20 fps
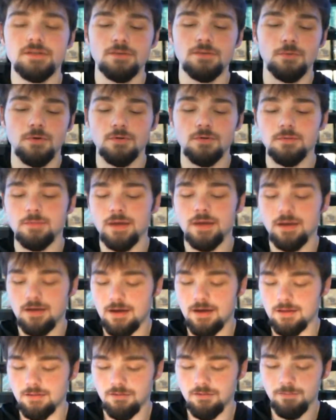the world to me.
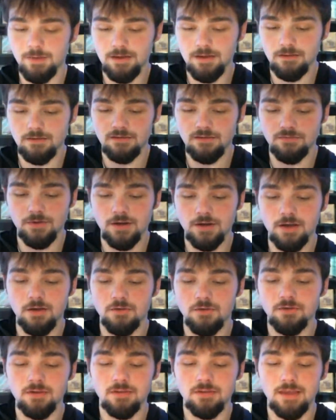I love making these
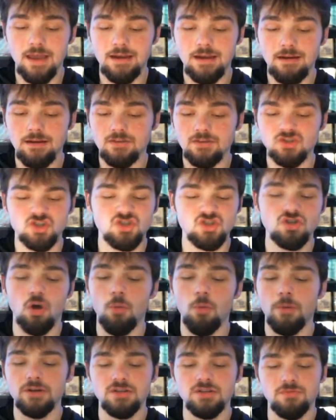videos. The editing's so
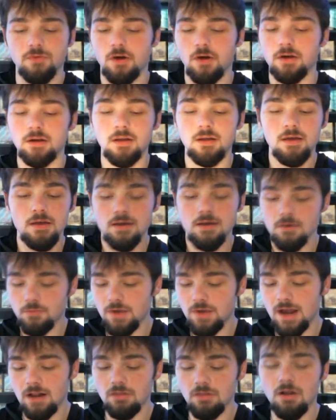much fun. We
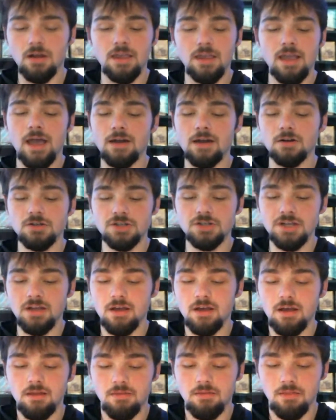got a lucky energy,
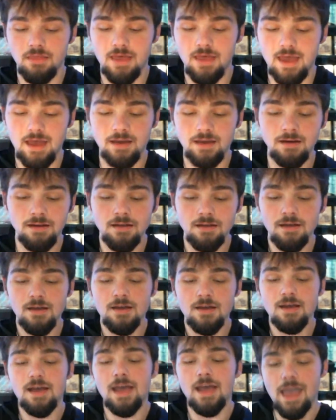and then
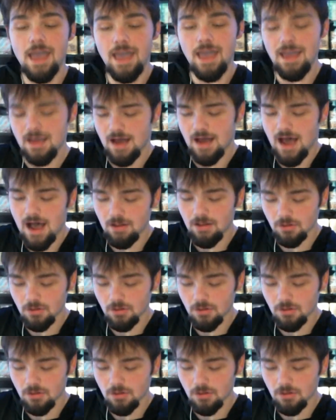hey, a Hollow